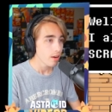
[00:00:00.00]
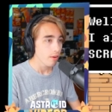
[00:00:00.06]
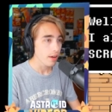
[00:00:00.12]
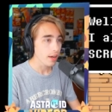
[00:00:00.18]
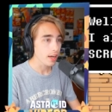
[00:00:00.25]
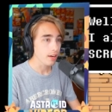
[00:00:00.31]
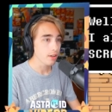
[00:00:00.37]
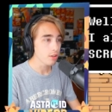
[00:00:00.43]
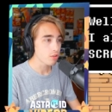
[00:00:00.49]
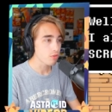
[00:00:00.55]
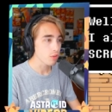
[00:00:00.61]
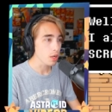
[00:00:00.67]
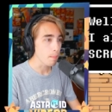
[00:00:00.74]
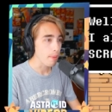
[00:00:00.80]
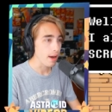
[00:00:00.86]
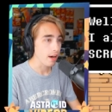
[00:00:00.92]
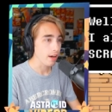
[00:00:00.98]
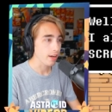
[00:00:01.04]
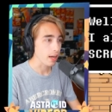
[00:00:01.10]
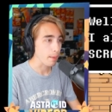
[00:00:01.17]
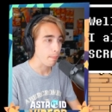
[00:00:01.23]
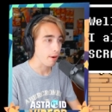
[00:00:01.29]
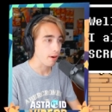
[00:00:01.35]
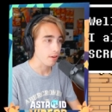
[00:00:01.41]
Well, I got news for you, pal. I
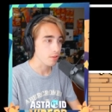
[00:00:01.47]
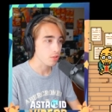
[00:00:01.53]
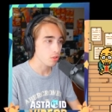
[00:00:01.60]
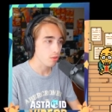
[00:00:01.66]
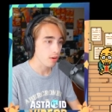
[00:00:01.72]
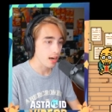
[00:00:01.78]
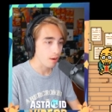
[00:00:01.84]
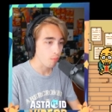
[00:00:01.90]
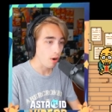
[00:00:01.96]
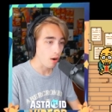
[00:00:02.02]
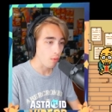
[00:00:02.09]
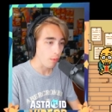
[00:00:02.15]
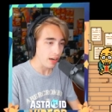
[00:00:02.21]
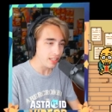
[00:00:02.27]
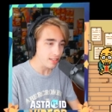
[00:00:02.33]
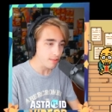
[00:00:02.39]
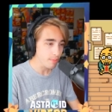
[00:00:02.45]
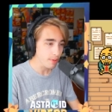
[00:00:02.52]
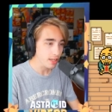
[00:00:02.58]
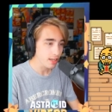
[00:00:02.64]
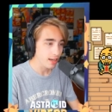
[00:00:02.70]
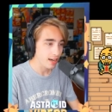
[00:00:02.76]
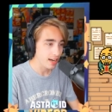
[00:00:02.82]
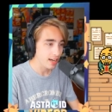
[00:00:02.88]
got a partner, Scram. Wow, why is everybody
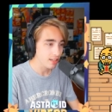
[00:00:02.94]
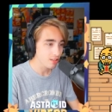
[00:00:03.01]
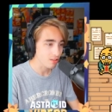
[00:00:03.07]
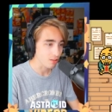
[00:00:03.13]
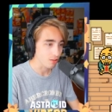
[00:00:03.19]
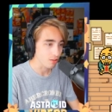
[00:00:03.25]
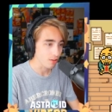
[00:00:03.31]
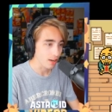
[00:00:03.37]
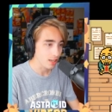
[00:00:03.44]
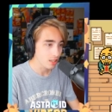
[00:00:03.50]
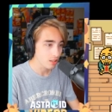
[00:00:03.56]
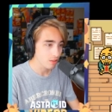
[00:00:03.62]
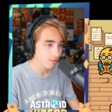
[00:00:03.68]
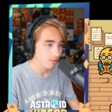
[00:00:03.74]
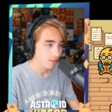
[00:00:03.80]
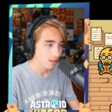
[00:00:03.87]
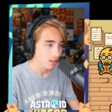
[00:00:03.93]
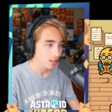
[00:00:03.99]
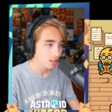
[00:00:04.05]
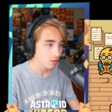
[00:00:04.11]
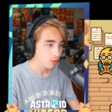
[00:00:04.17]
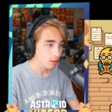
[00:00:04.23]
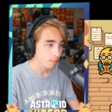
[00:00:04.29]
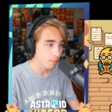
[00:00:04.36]
an asshole, dude? I just I
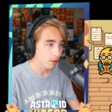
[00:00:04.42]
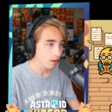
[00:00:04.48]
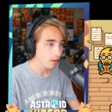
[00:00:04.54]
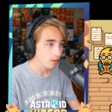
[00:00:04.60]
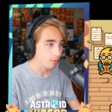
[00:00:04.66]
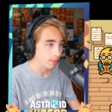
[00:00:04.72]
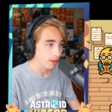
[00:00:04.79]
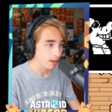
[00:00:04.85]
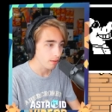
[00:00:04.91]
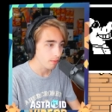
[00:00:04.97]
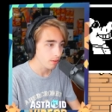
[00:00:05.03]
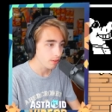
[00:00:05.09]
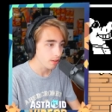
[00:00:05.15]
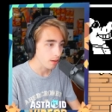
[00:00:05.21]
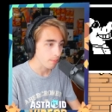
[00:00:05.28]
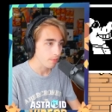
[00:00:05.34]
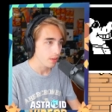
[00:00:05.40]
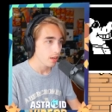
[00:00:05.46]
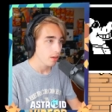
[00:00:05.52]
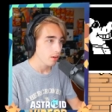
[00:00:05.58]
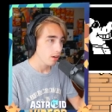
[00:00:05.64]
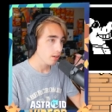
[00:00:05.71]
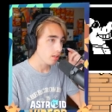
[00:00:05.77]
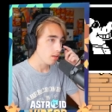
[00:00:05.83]
just want a partner, man. What's up?
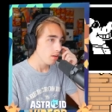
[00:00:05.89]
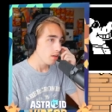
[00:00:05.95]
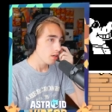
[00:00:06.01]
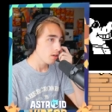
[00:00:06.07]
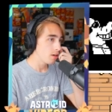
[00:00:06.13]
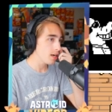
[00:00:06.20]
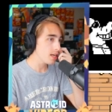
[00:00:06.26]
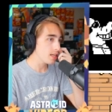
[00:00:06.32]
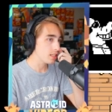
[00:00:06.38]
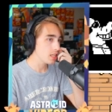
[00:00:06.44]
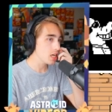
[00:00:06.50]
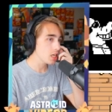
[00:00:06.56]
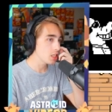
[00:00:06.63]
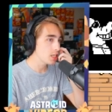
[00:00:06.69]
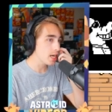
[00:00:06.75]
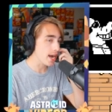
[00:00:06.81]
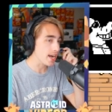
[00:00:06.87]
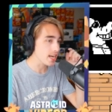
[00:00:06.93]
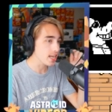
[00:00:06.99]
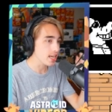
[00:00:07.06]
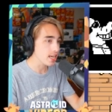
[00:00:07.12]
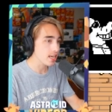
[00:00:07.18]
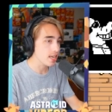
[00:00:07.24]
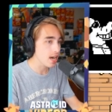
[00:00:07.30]
What's up? Kris, you're Dragon
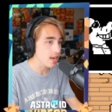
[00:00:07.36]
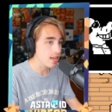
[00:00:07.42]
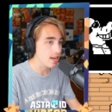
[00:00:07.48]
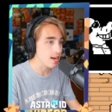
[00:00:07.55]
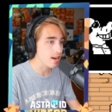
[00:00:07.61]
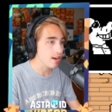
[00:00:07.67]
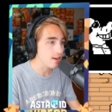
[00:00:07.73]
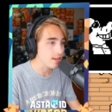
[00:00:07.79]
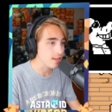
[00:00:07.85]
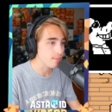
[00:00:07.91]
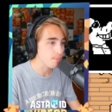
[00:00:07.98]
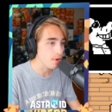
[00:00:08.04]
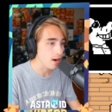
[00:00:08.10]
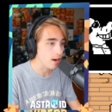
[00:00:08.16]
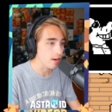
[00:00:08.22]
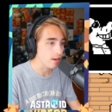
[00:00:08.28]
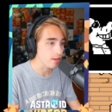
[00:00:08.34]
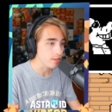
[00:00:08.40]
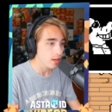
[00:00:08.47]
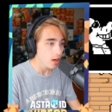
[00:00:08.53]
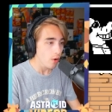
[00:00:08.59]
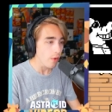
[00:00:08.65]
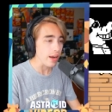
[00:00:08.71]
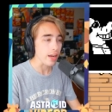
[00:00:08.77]
Get your are partners.
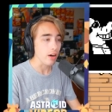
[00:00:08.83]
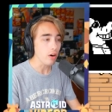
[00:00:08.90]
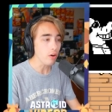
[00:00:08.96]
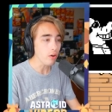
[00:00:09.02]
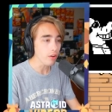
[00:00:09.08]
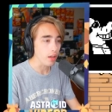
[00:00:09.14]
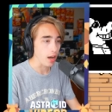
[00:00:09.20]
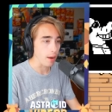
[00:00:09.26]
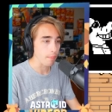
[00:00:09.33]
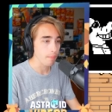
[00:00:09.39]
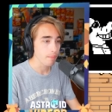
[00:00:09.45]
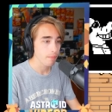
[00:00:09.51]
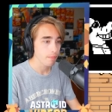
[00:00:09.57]
Wait, hold up.